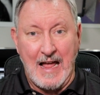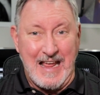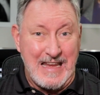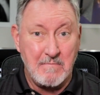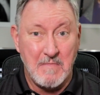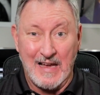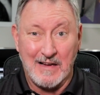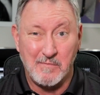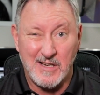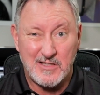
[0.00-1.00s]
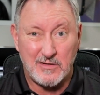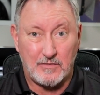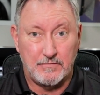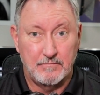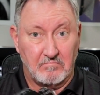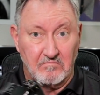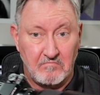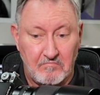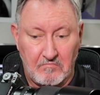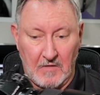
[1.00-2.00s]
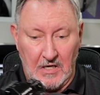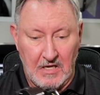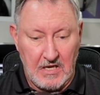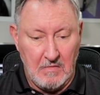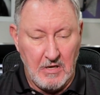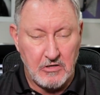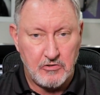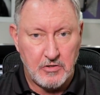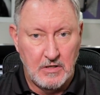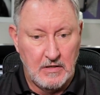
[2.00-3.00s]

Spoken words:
80 megapixel image.